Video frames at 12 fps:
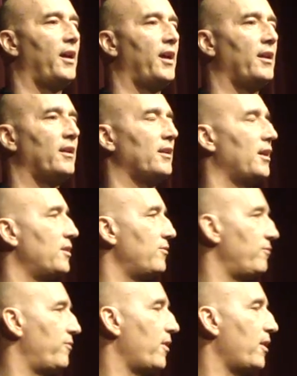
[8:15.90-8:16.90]
And it's
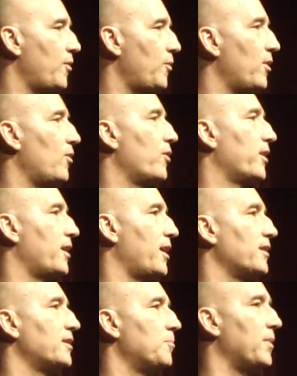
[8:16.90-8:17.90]
very well
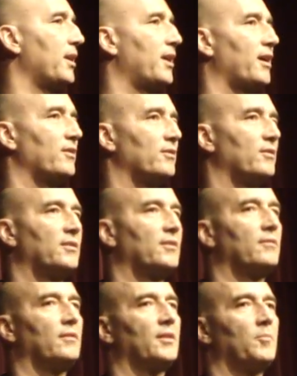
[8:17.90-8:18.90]
organized in many cases.
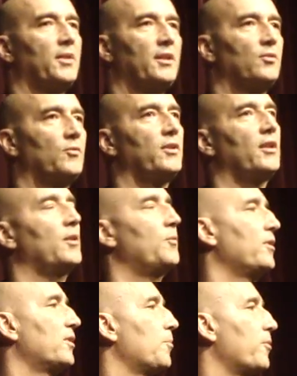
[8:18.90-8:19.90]
It's the reason we're doing
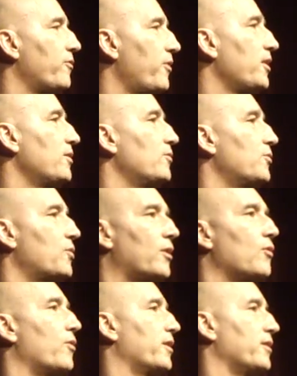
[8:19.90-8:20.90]
this with the prevention of
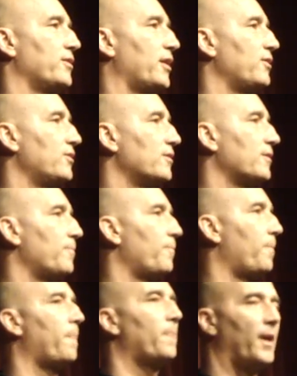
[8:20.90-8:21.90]
drug organizations.
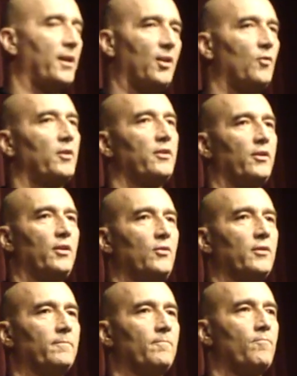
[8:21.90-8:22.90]
They know what they're
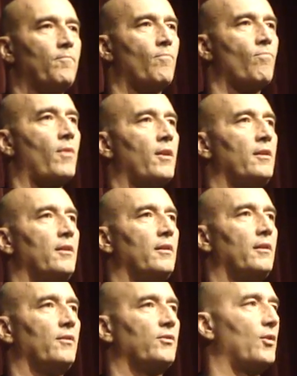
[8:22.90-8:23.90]
doing.
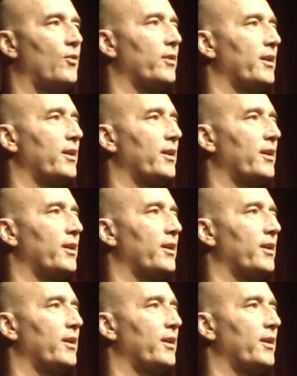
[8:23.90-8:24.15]
So